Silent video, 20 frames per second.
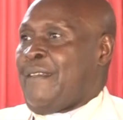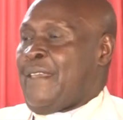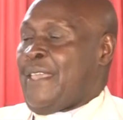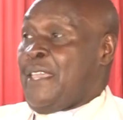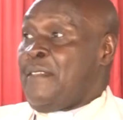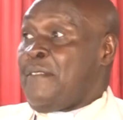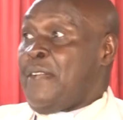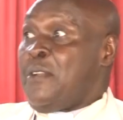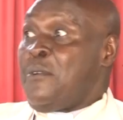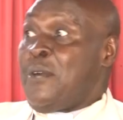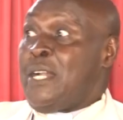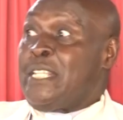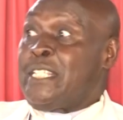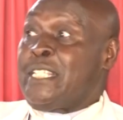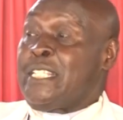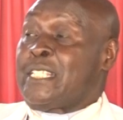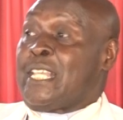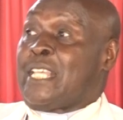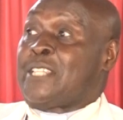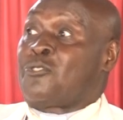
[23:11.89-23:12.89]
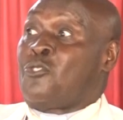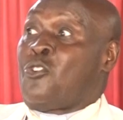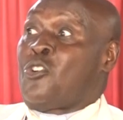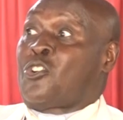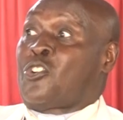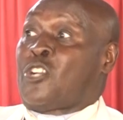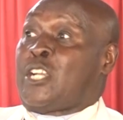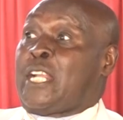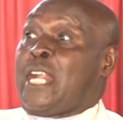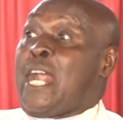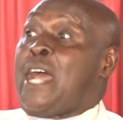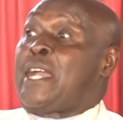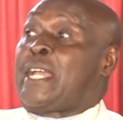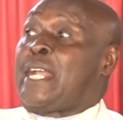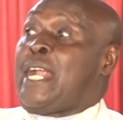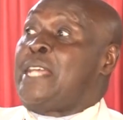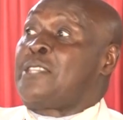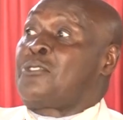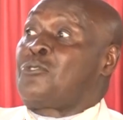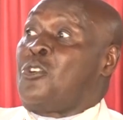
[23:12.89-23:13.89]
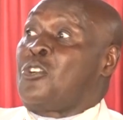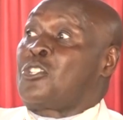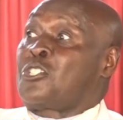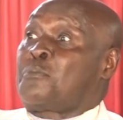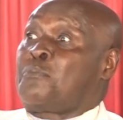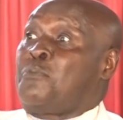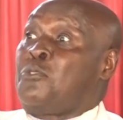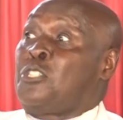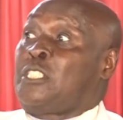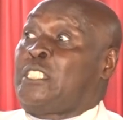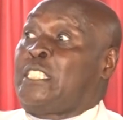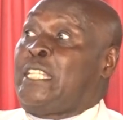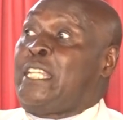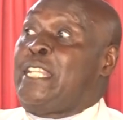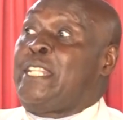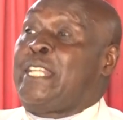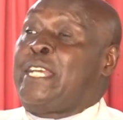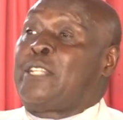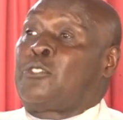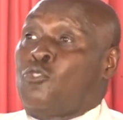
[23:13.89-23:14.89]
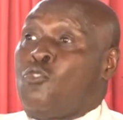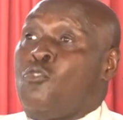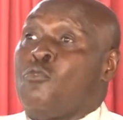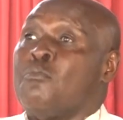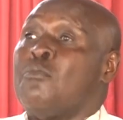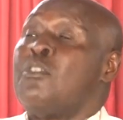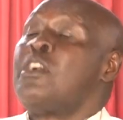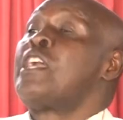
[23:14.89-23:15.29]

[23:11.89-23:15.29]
Even when Christ was put in the tomb,